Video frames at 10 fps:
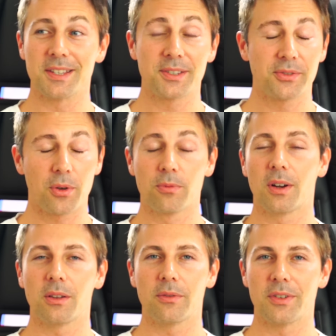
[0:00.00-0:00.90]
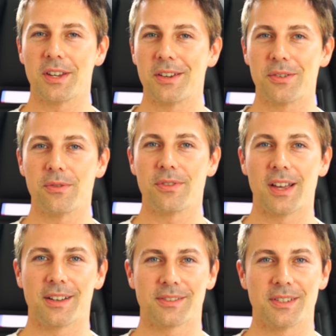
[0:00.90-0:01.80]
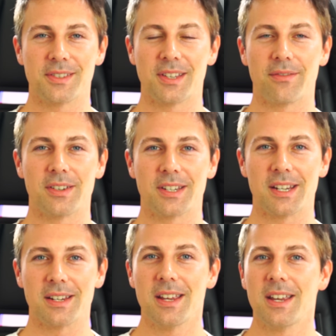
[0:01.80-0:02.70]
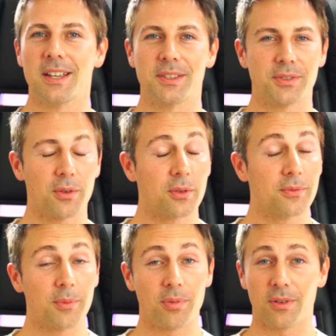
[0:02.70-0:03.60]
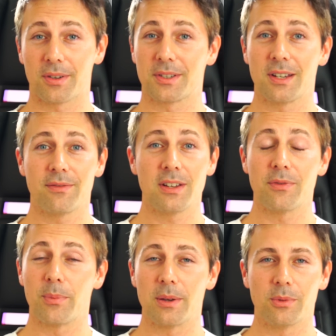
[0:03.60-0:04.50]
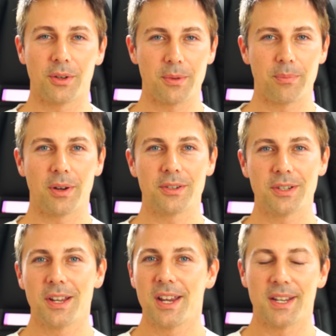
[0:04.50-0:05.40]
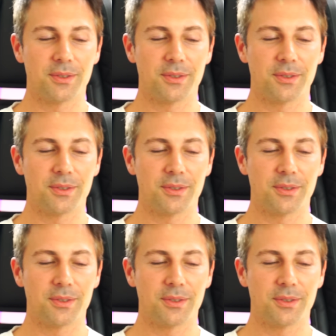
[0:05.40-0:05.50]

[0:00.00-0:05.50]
It's so relevant in 2017. It's so good for productivity for people on a budget.